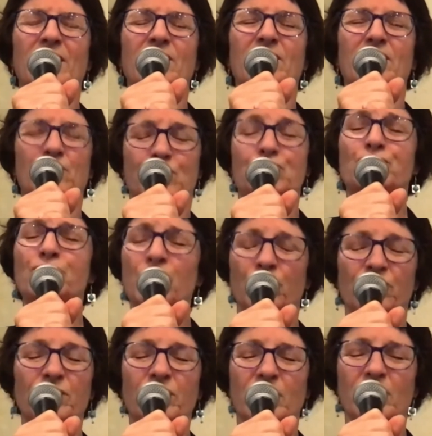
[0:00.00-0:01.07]
the
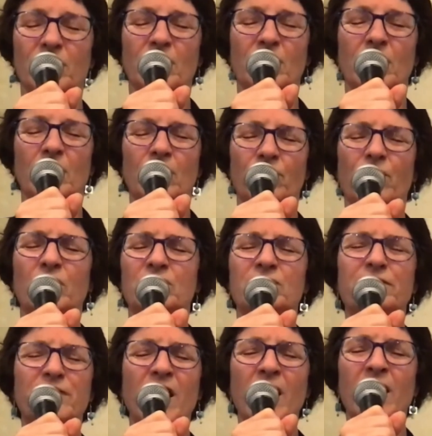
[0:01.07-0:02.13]
truth of our
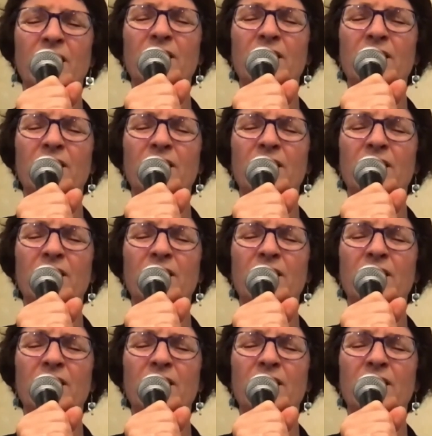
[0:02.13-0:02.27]
divine